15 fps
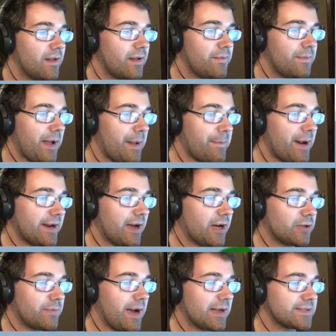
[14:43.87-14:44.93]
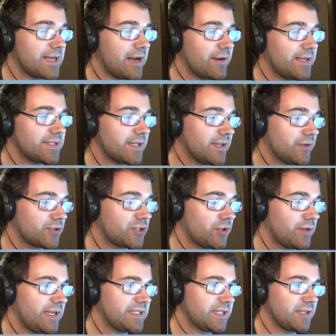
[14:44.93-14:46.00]
Okay, about 100 miles an hour. He's a
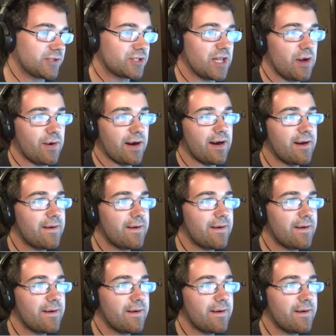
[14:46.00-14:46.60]
little slower.